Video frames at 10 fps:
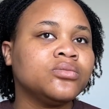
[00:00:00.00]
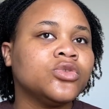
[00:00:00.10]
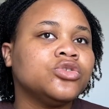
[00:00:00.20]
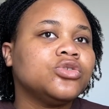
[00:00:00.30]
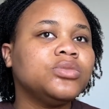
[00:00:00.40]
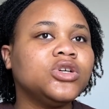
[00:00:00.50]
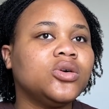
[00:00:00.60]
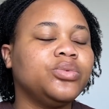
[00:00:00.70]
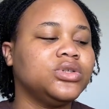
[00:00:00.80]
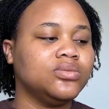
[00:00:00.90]
So
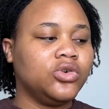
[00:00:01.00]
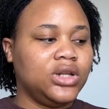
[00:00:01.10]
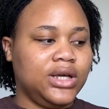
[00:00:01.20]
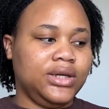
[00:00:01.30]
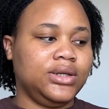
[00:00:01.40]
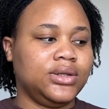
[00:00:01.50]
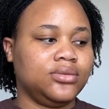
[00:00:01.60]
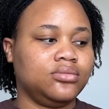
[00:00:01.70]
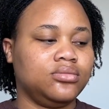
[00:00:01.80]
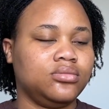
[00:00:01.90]
makeup is more like
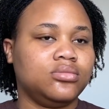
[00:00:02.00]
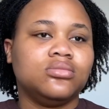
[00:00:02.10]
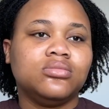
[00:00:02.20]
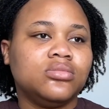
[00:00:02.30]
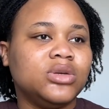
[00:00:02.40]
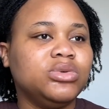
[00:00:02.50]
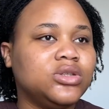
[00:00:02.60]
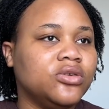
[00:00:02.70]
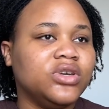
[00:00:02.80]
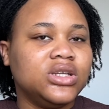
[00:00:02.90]
a bit
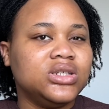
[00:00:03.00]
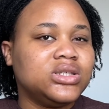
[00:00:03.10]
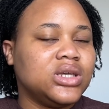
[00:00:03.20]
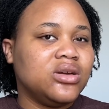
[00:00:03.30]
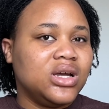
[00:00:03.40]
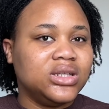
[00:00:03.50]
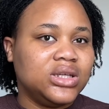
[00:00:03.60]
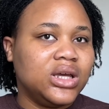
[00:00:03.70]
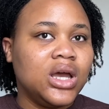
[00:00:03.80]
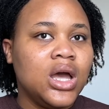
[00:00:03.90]
of edits here and
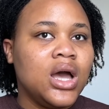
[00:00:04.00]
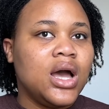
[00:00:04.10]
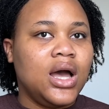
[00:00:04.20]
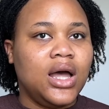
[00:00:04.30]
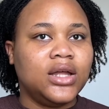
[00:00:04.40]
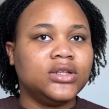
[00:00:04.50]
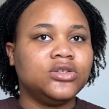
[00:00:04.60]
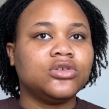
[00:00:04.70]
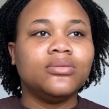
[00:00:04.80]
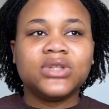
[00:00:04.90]
there. And
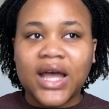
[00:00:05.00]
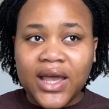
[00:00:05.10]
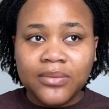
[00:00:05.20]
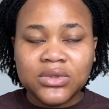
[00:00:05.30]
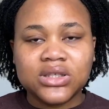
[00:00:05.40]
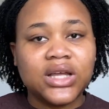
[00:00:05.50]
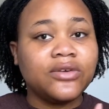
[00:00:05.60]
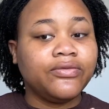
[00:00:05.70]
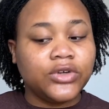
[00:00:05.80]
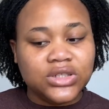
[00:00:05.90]
sometimes, like
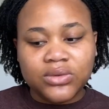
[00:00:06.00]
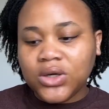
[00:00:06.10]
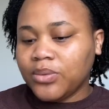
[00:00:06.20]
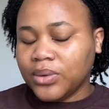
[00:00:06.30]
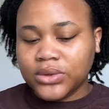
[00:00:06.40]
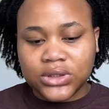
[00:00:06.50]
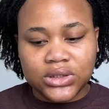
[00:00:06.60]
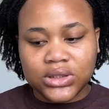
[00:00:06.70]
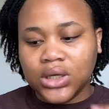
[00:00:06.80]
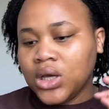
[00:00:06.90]
for the makeup I'm doing
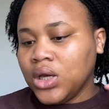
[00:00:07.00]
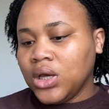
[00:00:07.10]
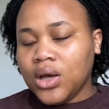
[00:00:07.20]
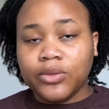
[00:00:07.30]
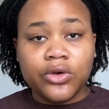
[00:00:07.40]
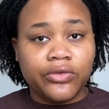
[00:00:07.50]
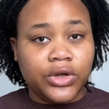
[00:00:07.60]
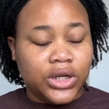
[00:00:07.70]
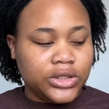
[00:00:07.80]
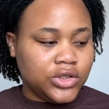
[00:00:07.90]
today, I'm going for a
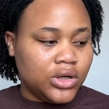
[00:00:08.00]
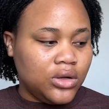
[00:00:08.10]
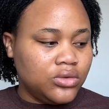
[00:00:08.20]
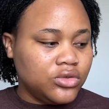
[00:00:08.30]
natural look.